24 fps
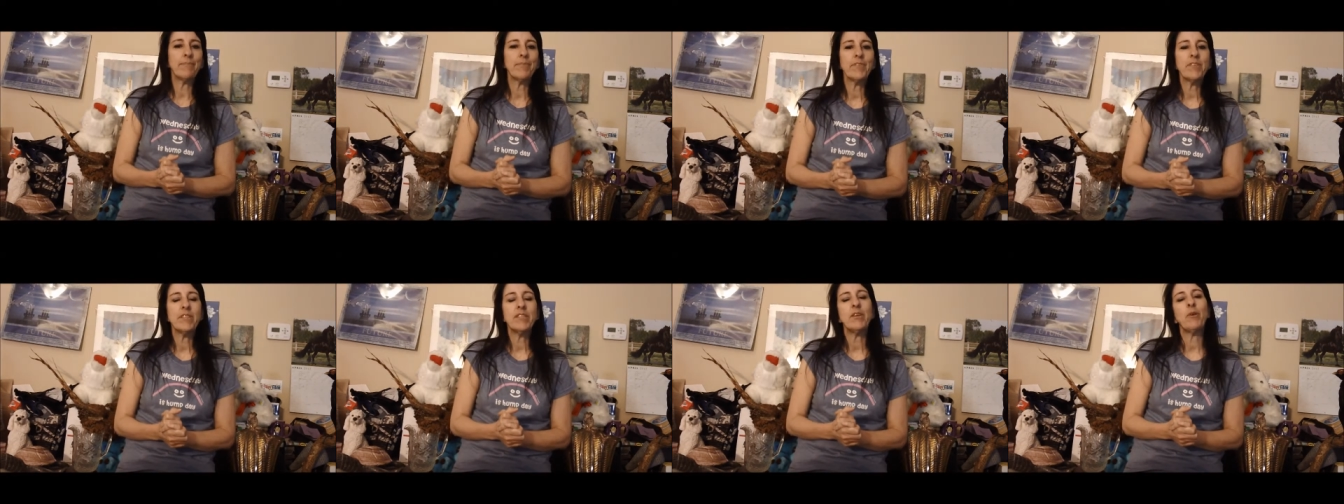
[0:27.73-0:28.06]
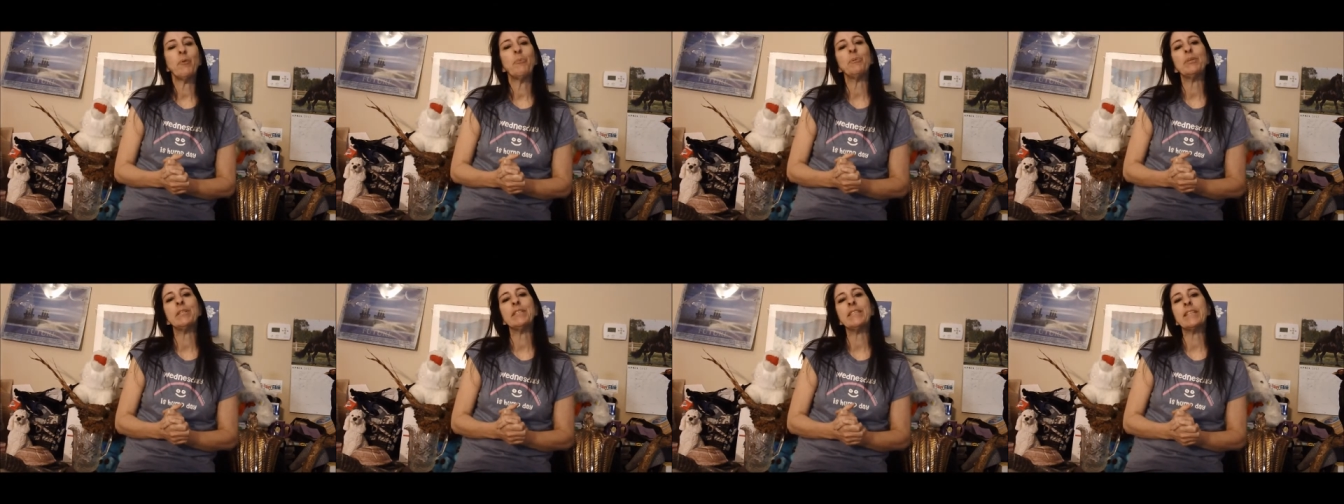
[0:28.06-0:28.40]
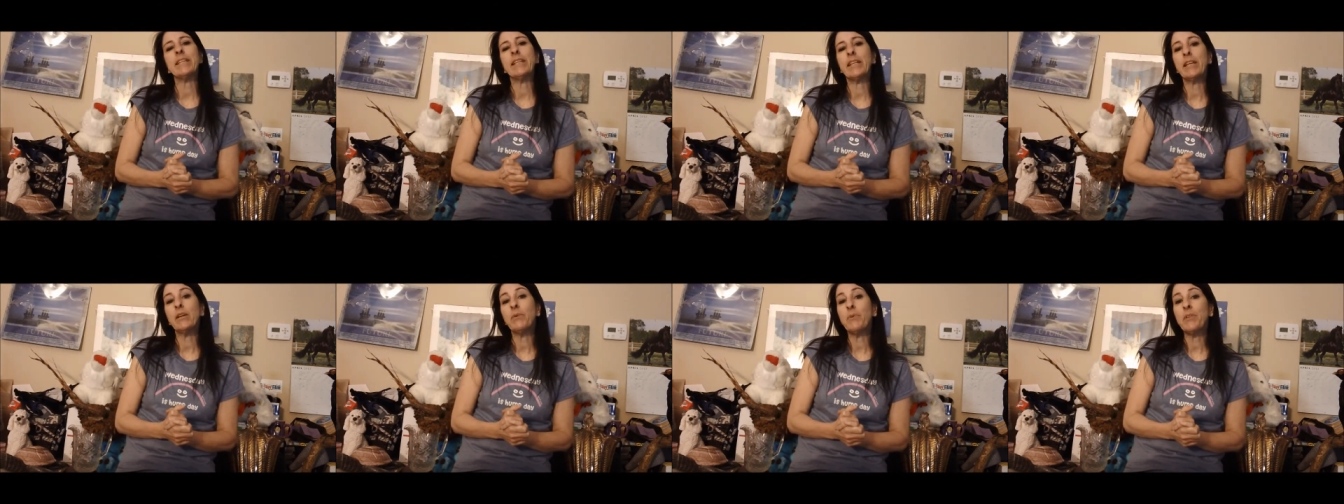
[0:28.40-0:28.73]
So I've been
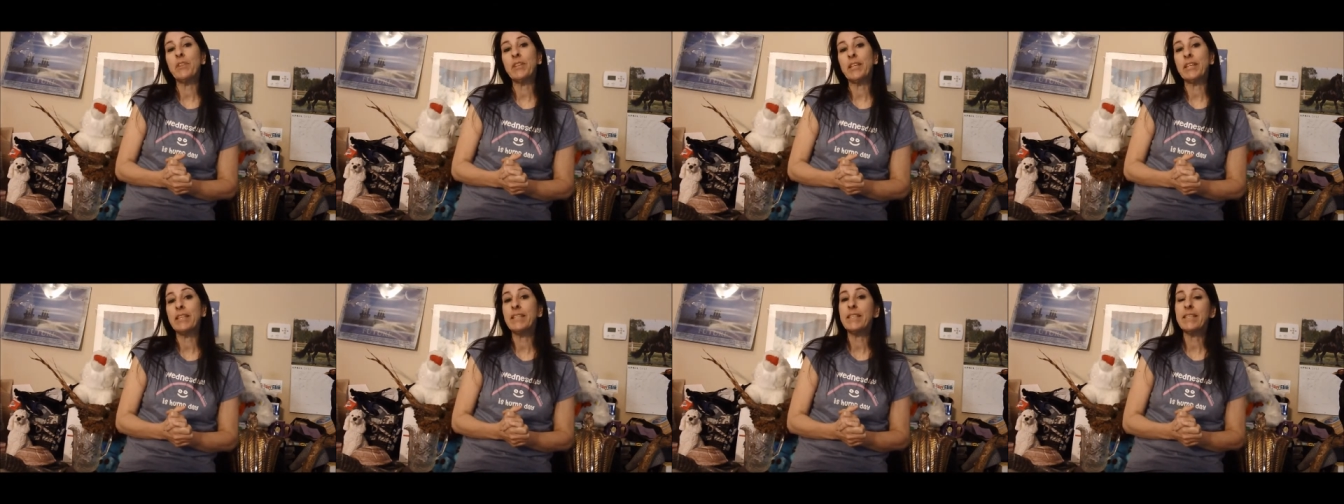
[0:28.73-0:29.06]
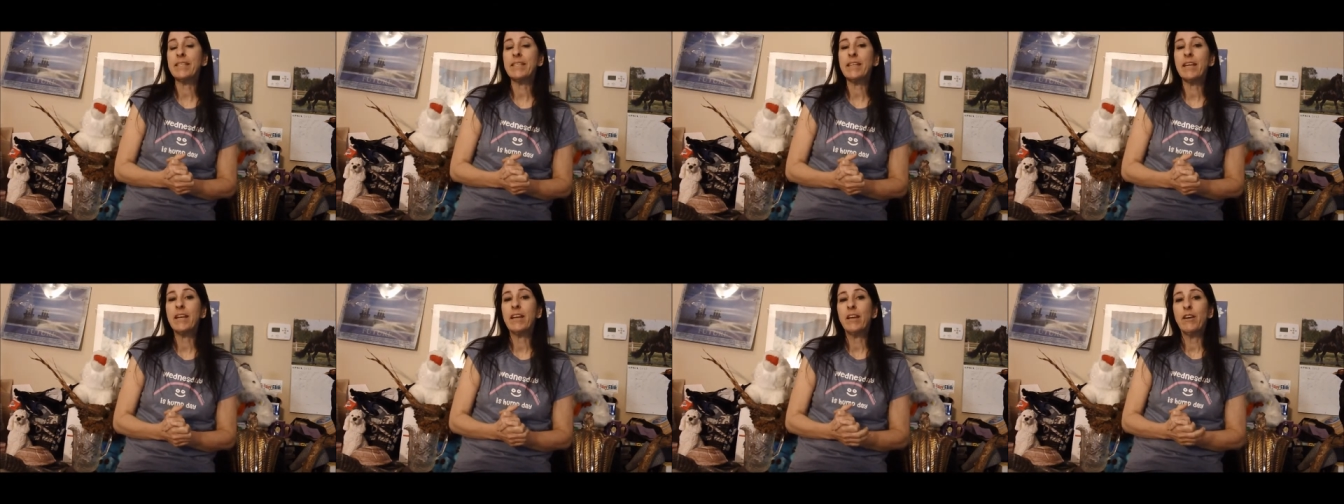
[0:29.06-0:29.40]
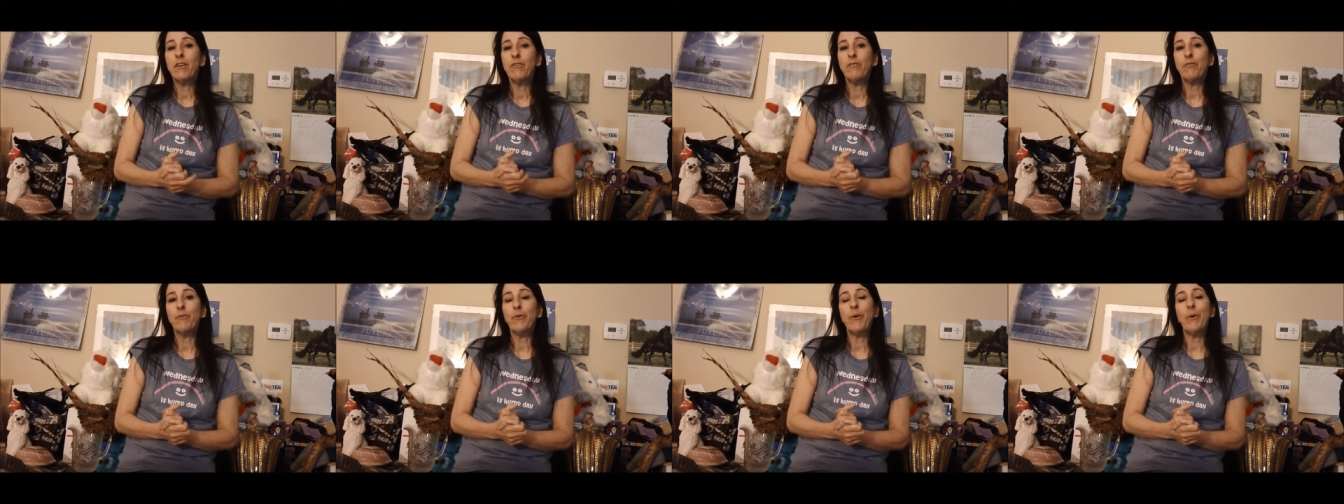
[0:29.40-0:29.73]
dealing with this
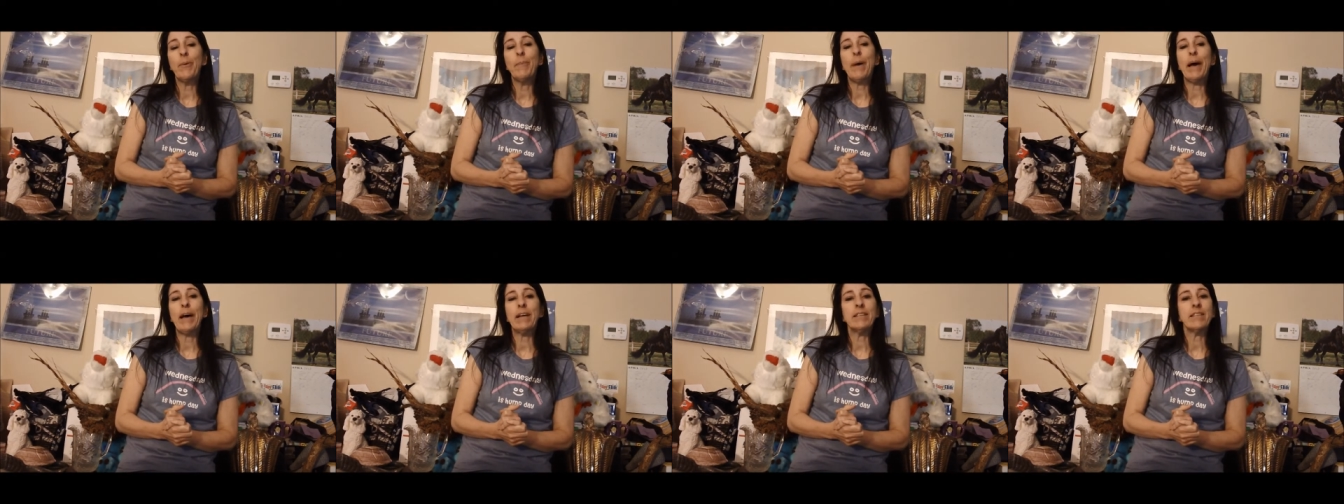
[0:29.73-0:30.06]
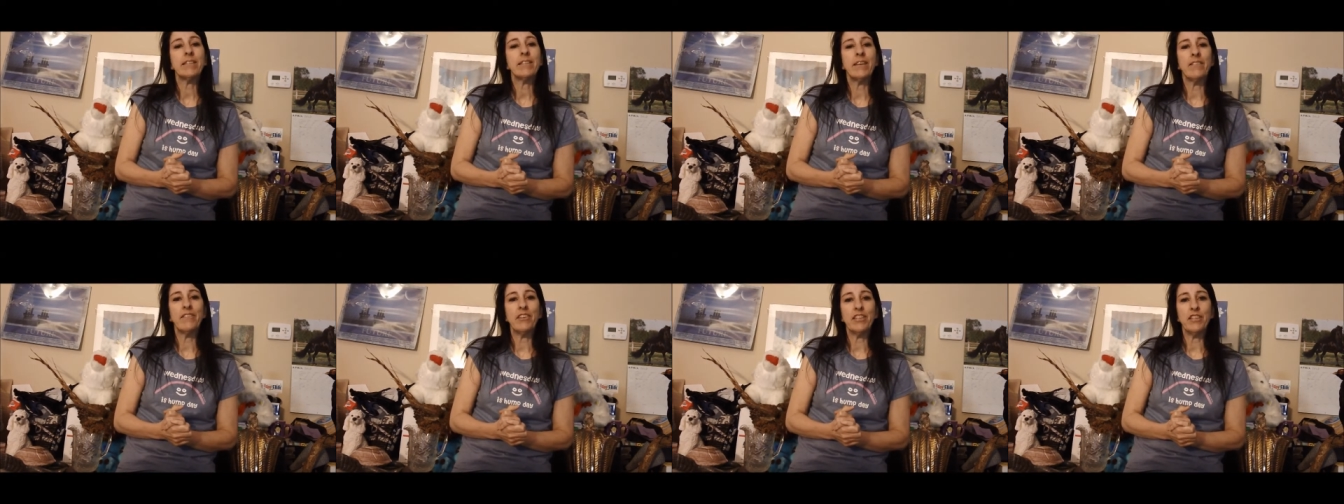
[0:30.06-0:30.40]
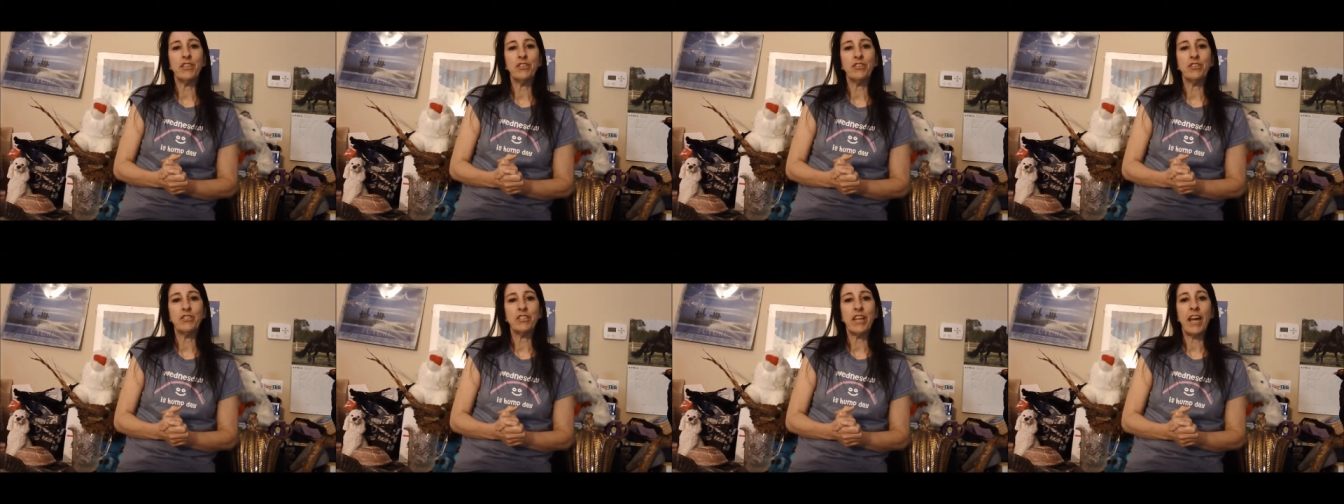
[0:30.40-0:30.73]
for about seven
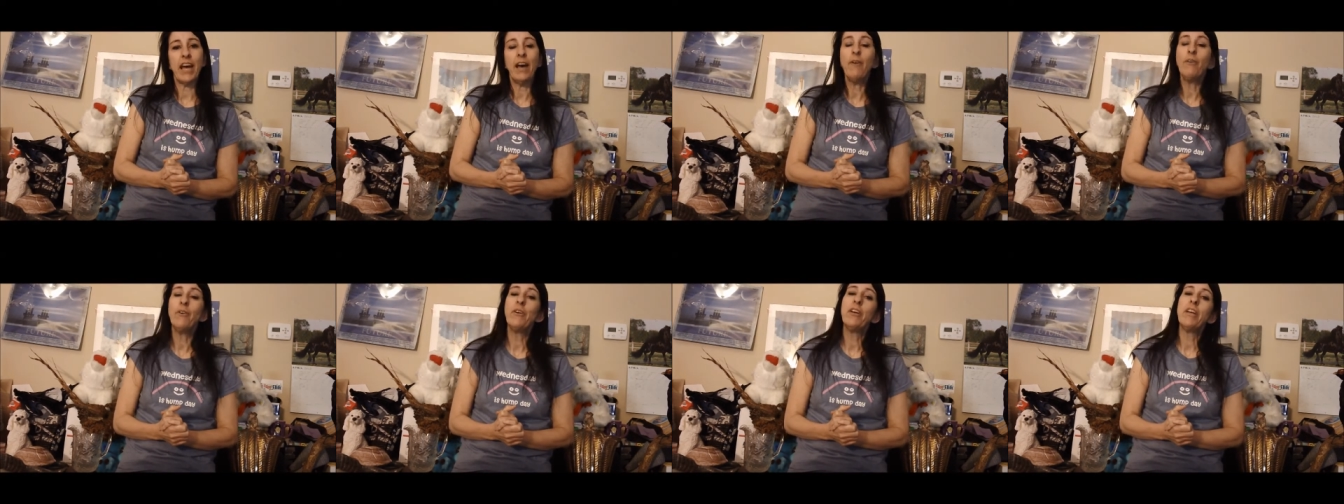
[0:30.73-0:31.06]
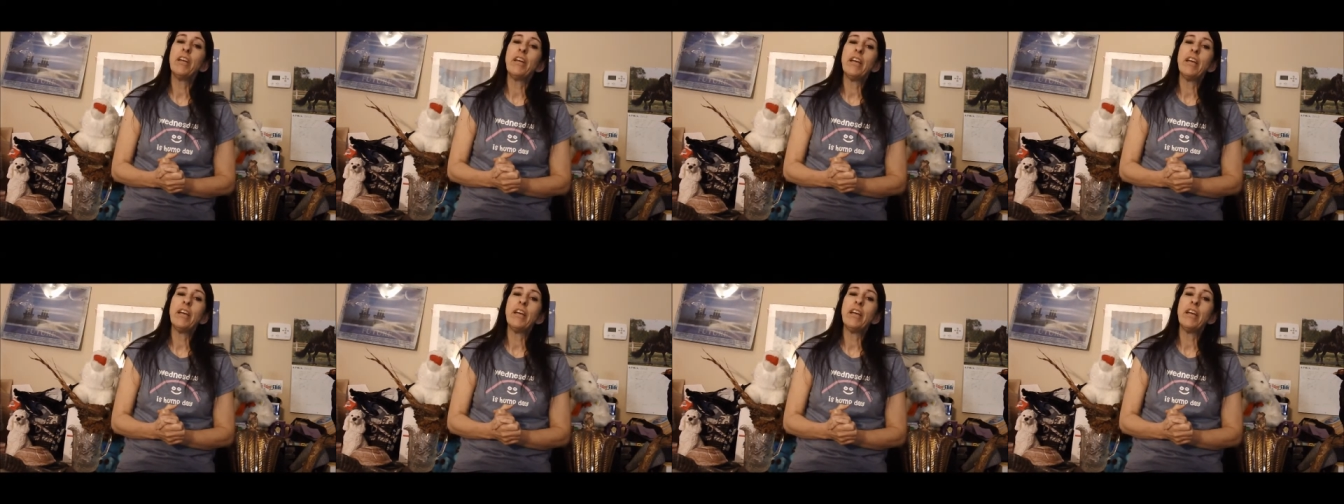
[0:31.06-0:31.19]
years now.